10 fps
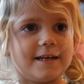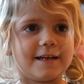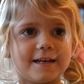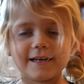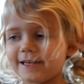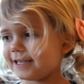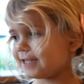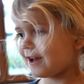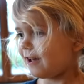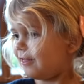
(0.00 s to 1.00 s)
What?
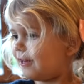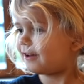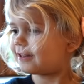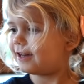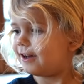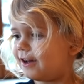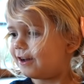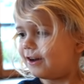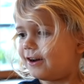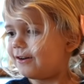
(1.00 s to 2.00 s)
You're already
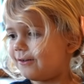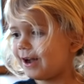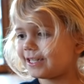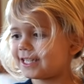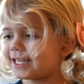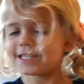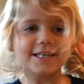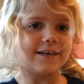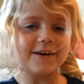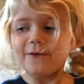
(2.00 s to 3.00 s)
conceding? You don't think
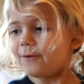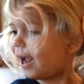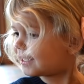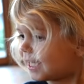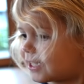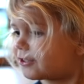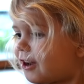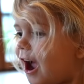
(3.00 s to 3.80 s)
she's going to go to you?